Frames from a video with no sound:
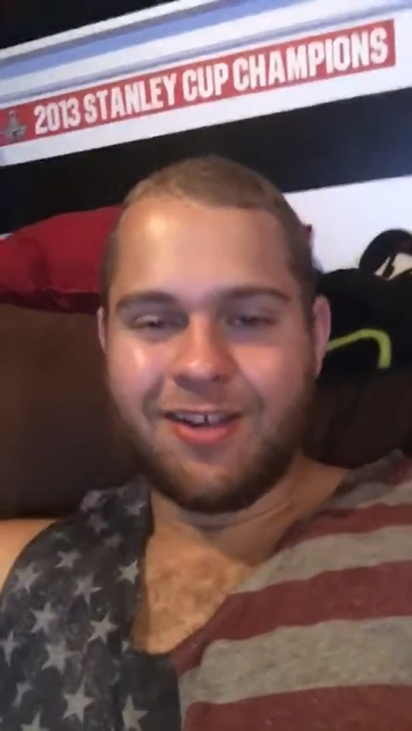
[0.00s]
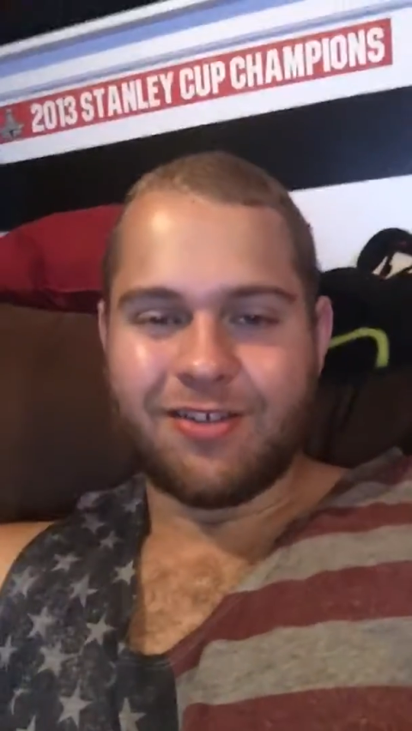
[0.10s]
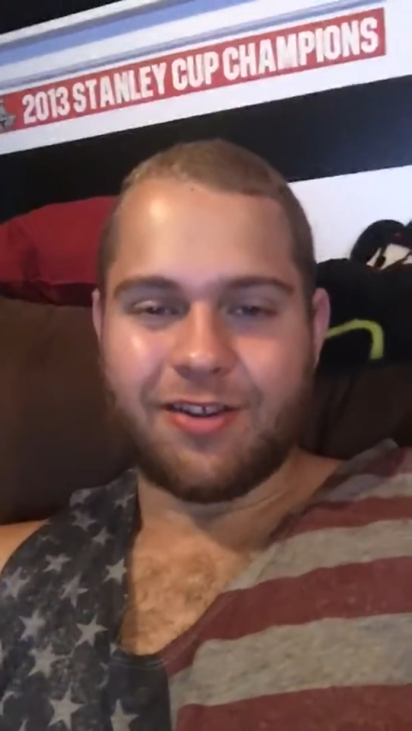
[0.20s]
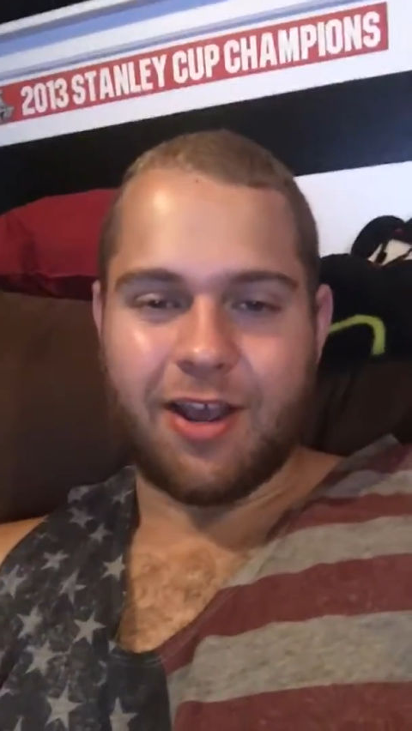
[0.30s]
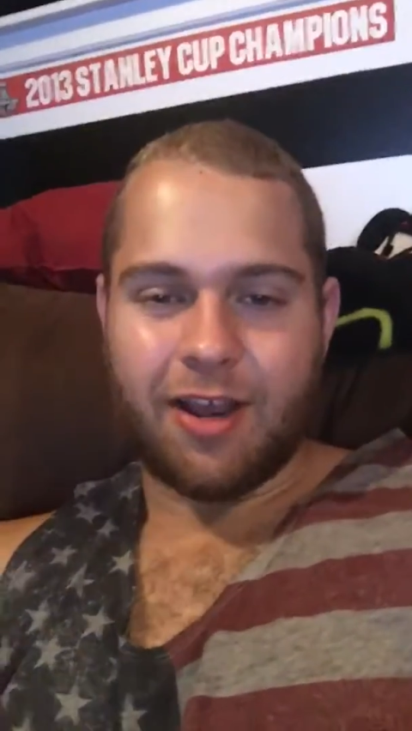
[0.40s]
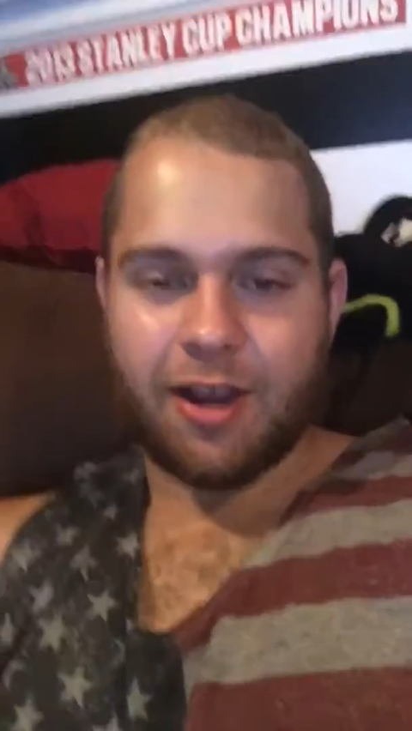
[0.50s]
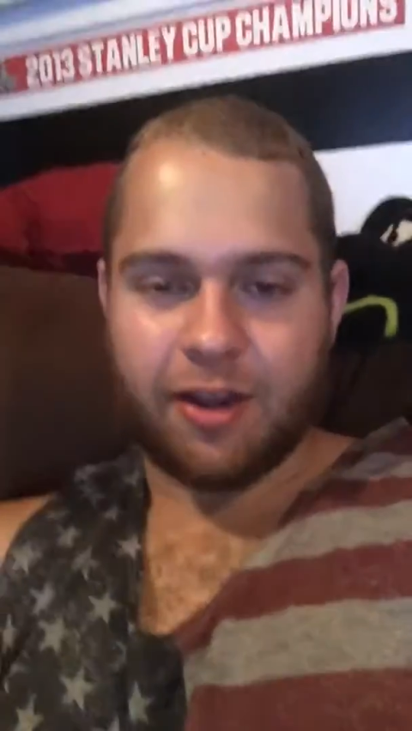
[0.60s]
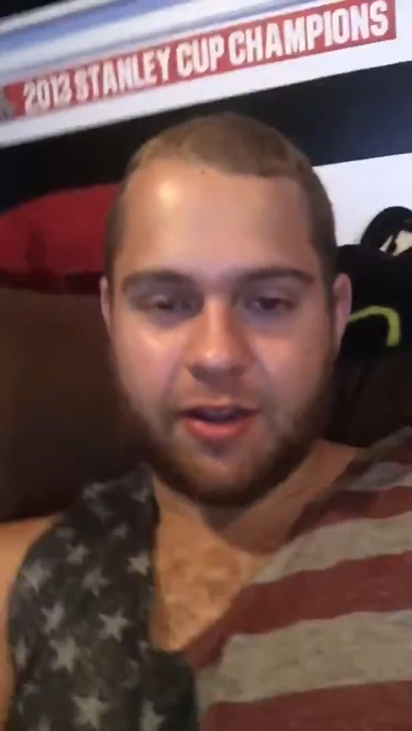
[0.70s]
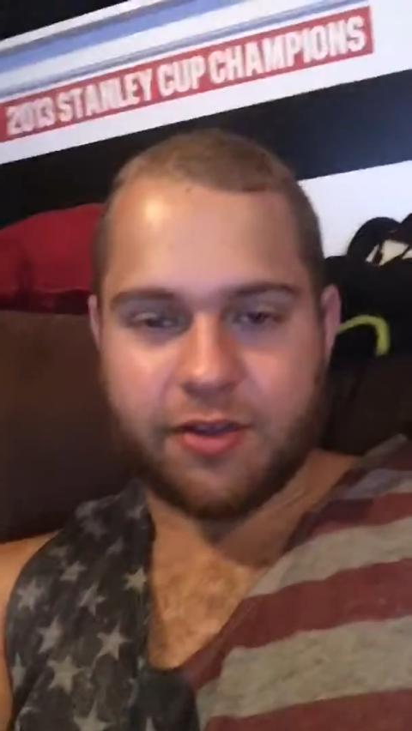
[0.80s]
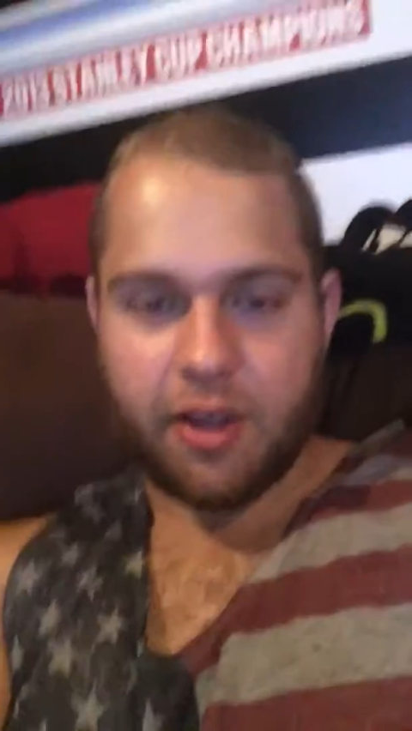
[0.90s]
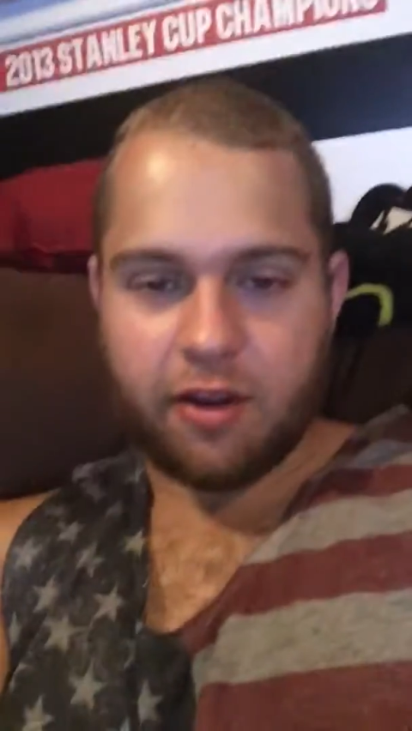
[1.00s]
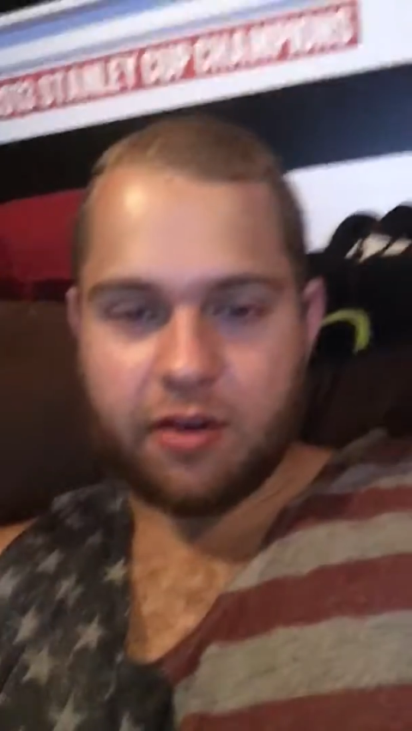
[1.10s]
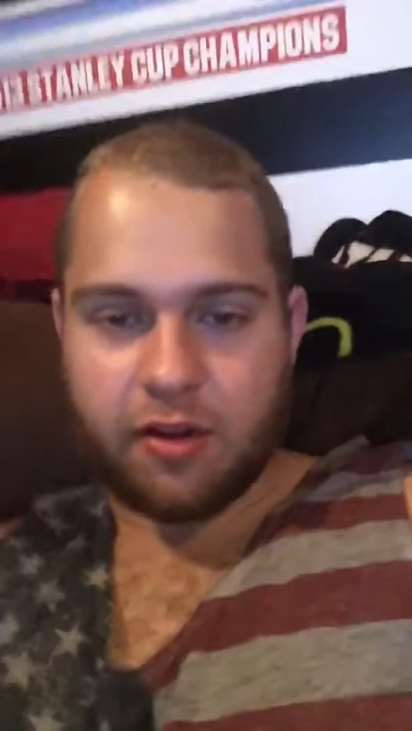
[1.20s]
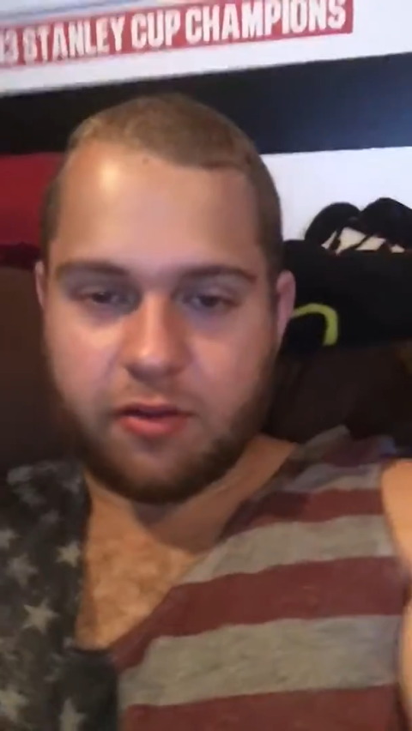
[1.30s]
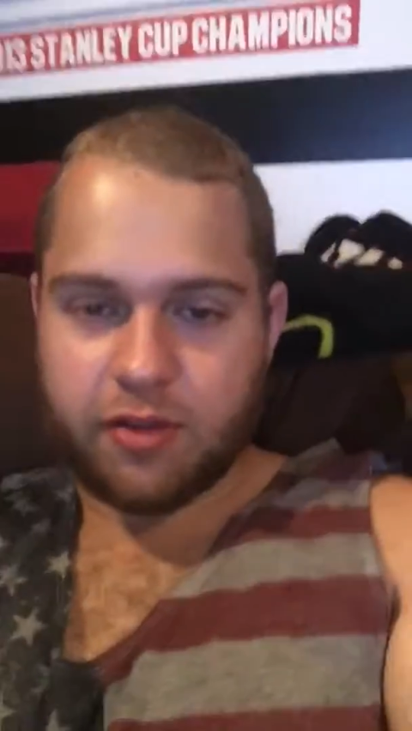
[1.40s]
So yeah, I gotta get to
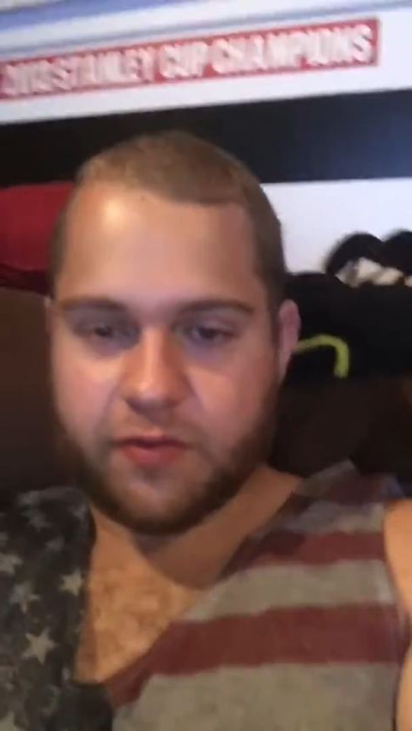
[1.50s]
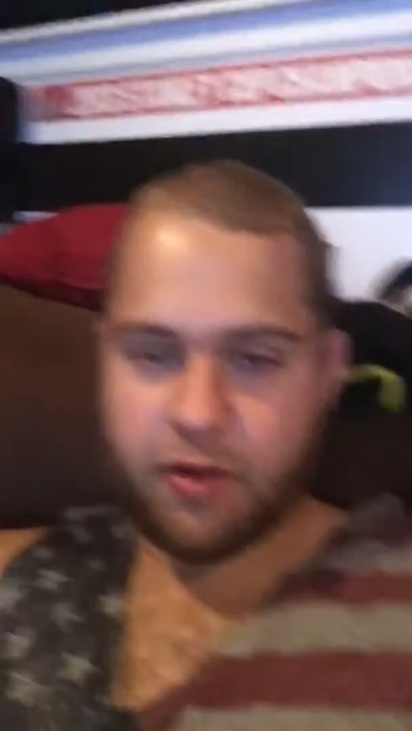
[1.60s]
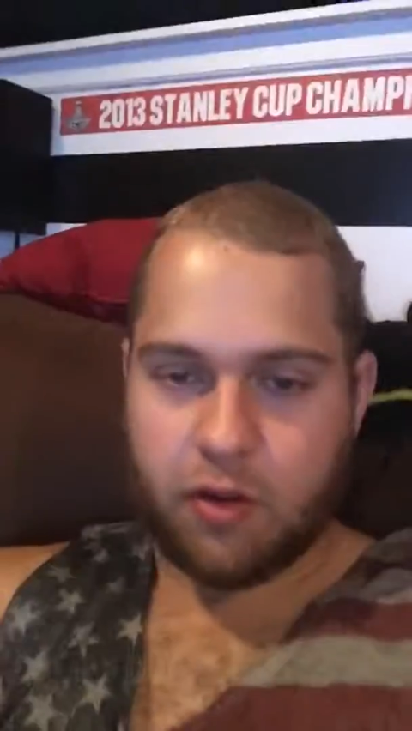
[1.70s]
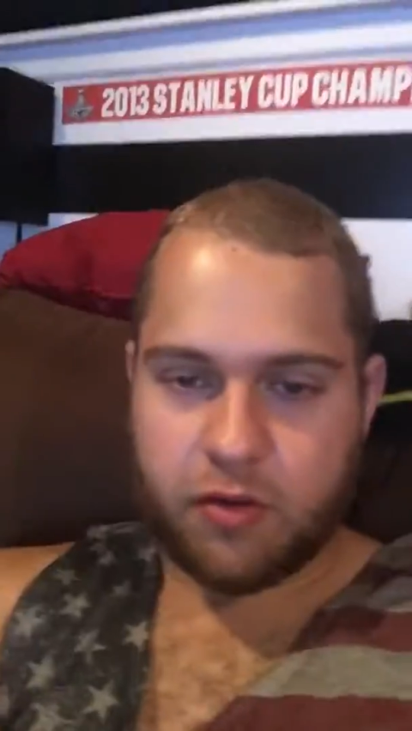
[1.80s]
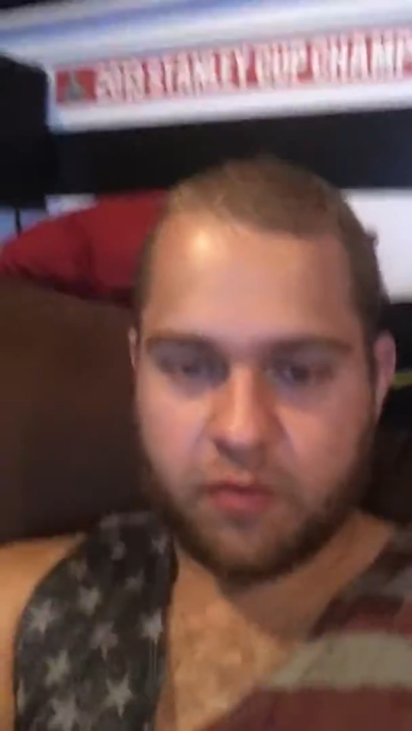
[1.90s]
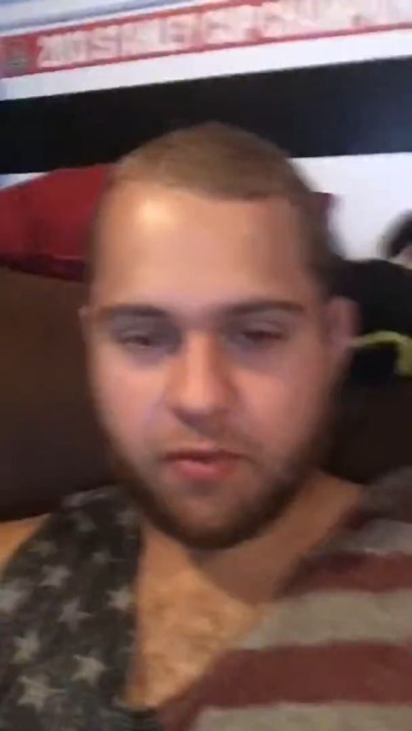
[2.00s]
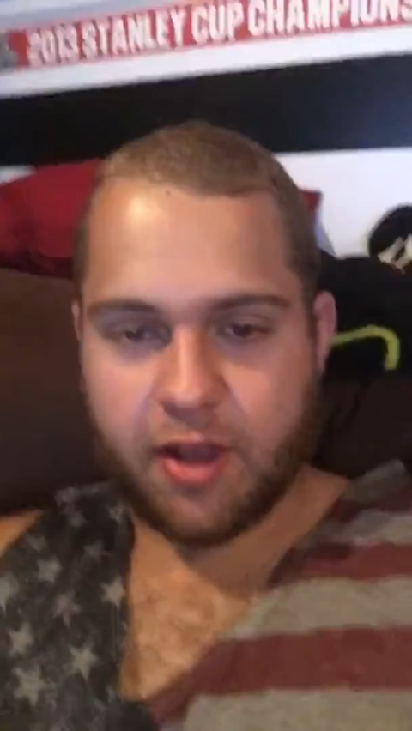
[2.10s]
editing these videos from